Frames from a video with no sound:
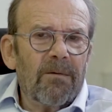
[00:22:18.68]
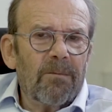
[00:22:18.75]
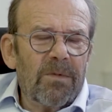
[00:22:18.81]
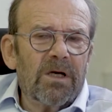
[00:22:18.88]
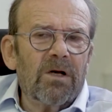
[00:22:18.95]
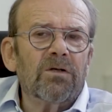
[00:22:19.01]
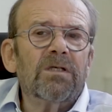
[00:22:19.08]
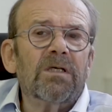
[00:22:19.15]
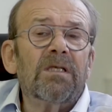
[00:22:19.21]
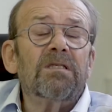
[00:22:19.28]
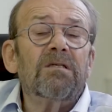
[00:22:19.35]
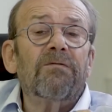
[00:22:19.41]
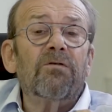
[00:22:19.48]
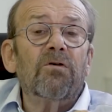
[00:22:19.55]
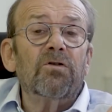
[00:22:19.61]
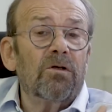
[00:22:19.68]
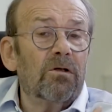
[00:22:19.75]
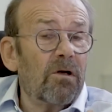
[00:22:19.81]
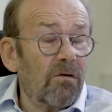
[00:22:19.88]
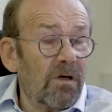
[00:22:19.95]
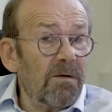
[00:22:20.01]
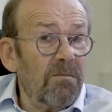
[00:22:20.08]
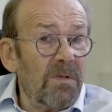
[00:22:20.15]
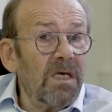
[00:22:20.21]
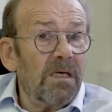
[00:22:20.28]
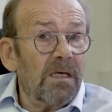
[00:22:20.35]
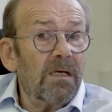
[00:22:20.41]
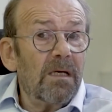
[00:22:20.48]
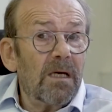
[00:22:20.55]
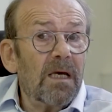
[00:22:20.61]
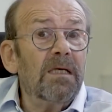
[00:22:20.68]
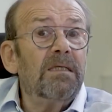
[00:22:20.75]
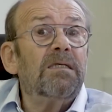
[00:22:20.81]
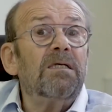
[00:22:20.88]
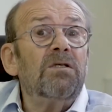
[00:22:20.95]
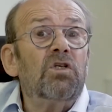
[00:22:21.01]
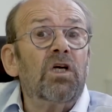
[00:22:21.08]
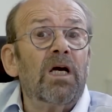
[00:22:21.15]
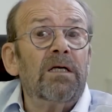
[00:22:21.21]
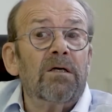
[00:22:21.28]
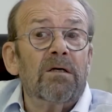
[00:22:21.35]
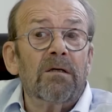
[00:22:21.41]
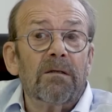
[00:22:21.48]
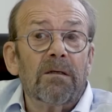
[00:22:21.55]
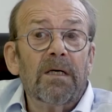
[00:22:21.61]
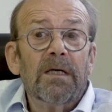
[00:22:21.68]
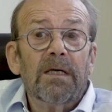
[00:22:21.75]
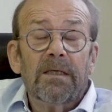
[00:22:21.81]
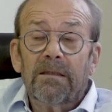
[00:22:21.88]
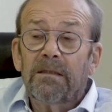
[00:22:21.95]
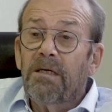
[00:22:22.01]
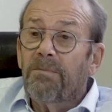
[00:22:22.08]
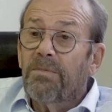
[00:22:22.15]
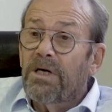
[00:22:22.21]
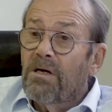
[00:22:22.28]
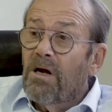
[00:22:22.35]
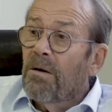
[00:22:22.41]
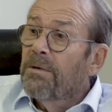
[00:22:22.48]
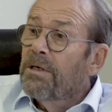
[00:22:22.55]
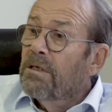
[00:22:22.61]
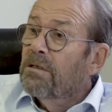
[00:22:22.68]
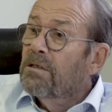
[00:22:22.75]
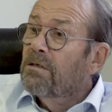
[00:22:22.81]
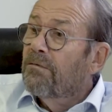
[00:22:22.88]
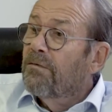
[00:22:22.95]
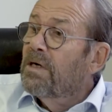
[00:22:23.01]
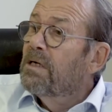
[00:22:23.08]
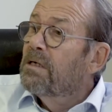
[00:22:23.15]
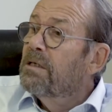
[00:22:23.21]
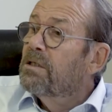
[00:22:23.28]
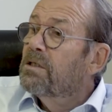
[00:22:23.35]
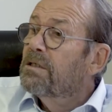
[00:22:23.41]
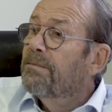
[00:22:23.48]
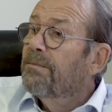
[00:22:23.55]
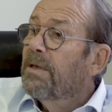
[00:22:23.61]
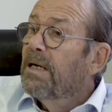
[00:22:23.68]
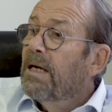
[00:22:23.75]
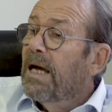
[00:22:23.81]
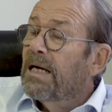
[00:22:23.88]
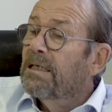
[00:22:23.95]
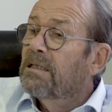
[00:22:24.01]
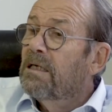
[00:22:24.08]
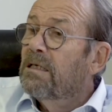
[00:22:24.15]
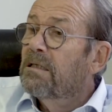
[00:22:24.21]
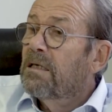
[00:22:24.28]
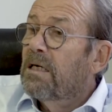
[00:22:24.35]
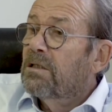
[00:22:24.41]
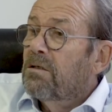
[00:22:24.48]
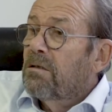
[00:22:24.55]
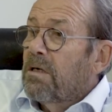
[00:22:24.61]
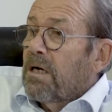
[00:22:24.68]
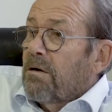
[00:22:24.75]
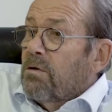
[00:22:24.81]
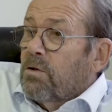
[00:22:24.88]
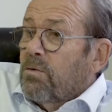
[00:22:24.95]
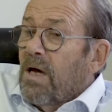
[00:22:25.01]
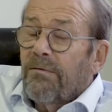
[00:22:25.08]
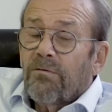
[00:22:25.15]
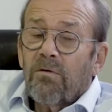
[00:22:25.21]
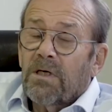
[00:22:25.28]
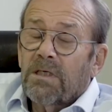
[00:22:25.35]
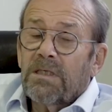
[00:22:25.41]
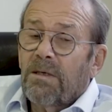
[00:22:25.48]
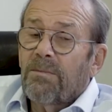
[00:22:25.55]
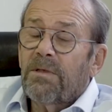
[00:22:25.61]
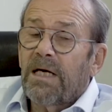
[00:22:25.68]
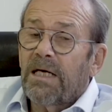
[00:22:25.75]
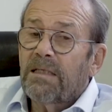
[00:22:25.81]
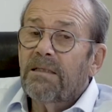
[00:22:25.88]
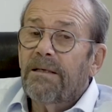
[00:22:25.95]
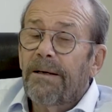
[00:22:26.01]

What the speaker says: because it is, of course, not only me, it's in general the predominance of English as an international language. We have to accept that.